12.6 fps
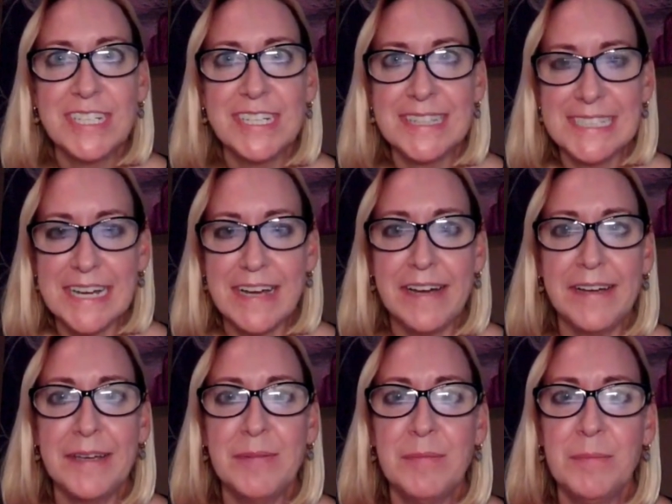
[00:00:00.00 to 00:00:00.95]
at the
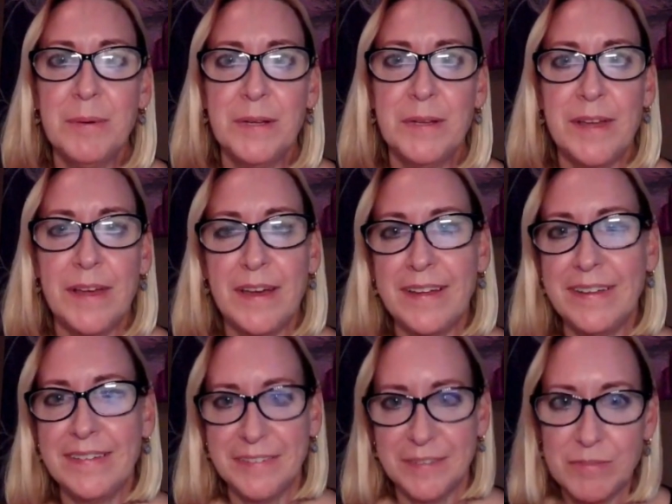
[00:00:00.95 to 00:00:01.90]
time, but
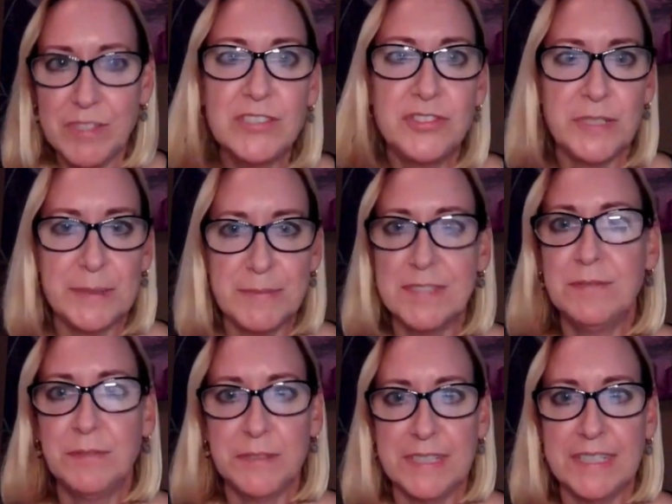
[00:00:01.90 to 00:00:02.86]
had dreams
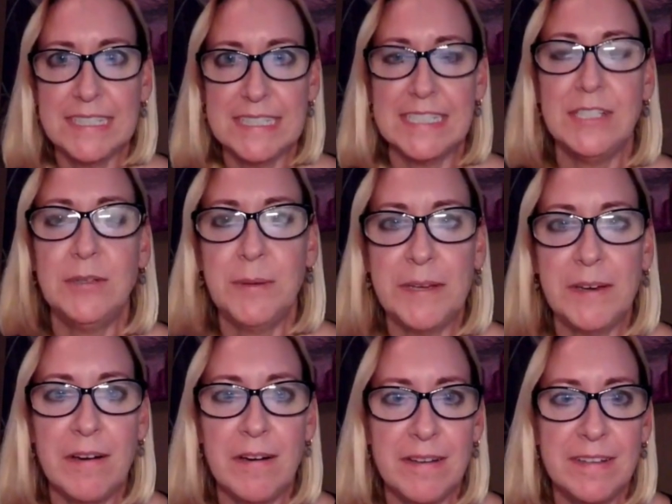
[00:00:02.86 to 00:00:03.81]
of really continuing
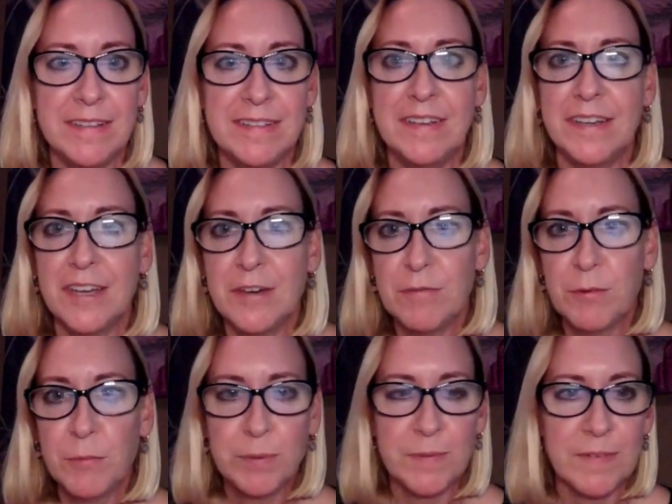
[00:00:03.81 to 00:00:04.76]
on in full
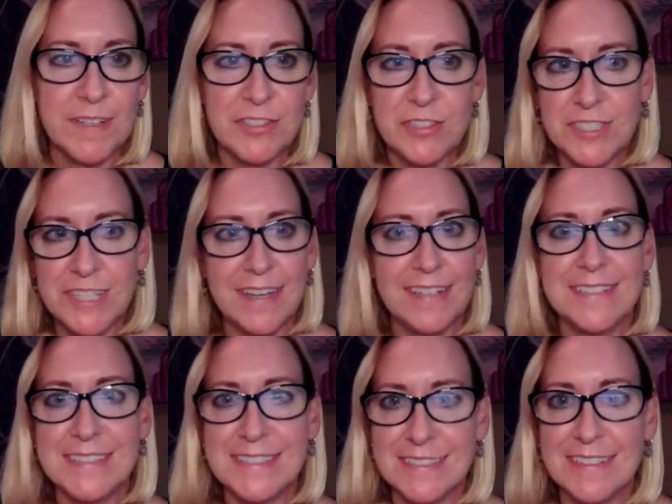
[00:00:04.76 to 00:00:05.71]
professor
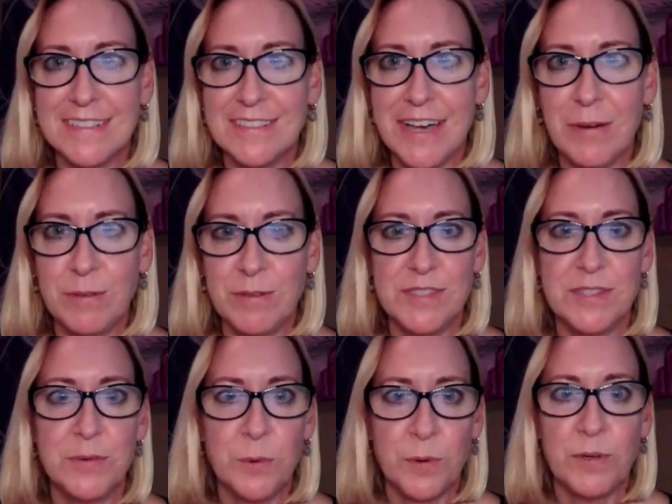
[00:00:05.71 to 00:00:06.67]
status, and that was
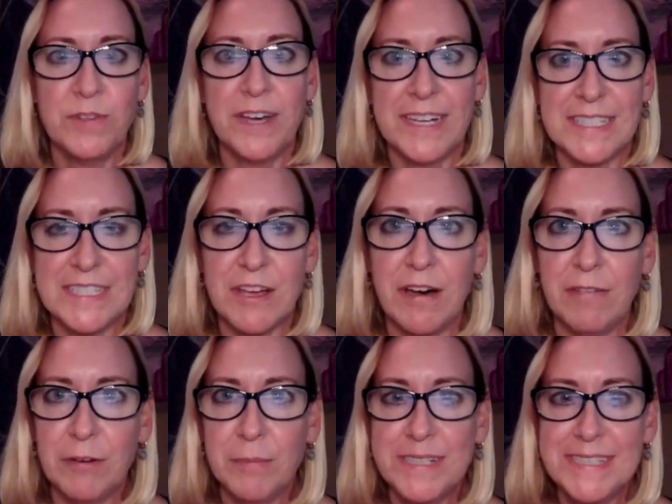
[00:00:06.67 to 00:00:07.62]
the world I saw
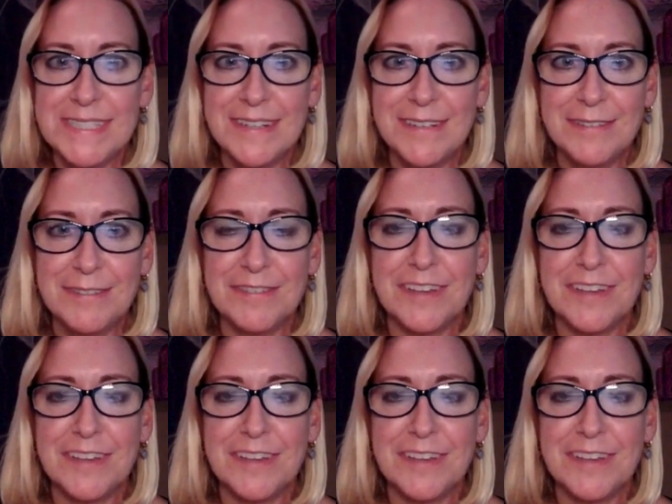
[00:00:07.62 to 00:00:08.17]
for myself.